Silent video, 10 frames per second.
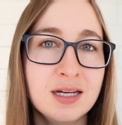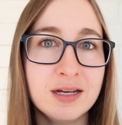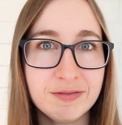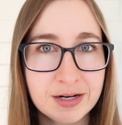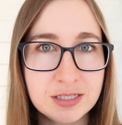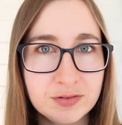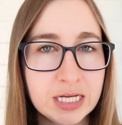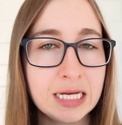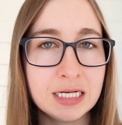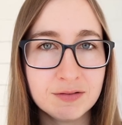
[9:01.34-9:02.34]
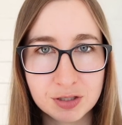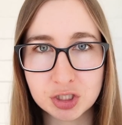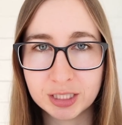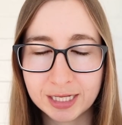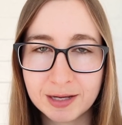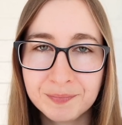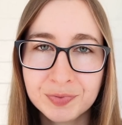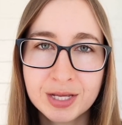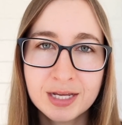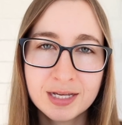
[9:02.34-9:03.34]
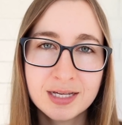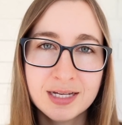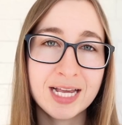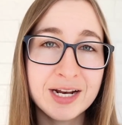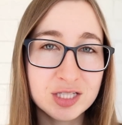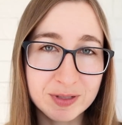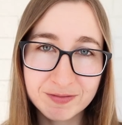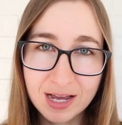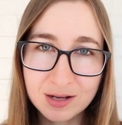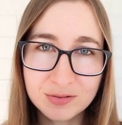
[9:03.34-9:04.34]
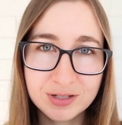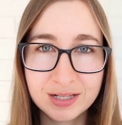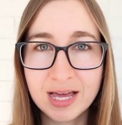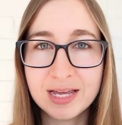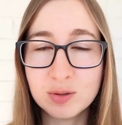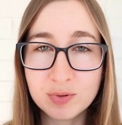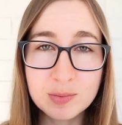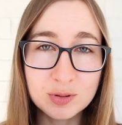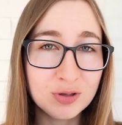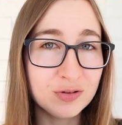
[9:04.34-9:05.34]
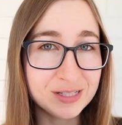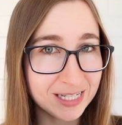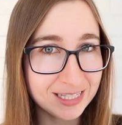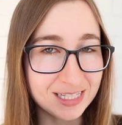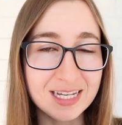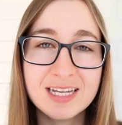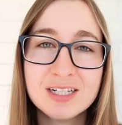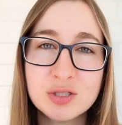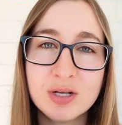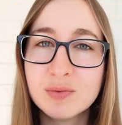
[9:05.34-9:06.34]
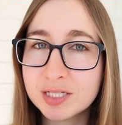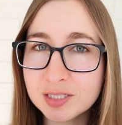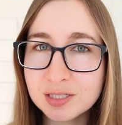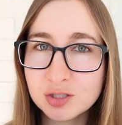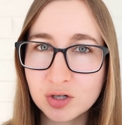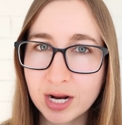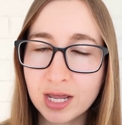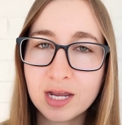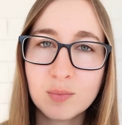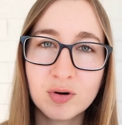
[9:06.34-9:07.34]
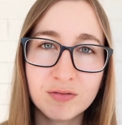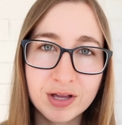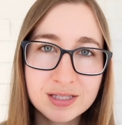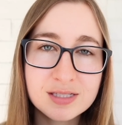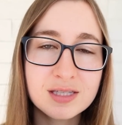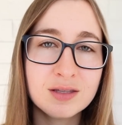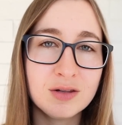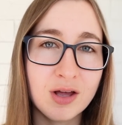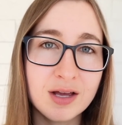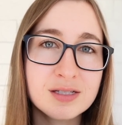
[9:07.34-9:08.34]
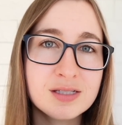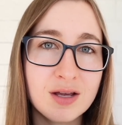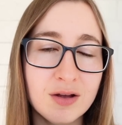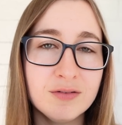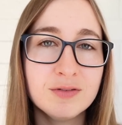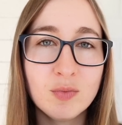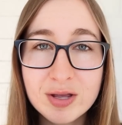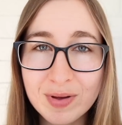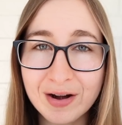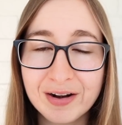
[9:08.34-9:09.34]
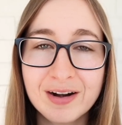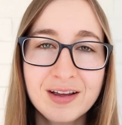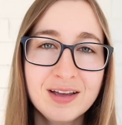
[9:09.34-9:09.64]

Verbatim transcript: effectively and efficiently. And it's been found that in people over 60, doing resistance training prevents the loss of white matter.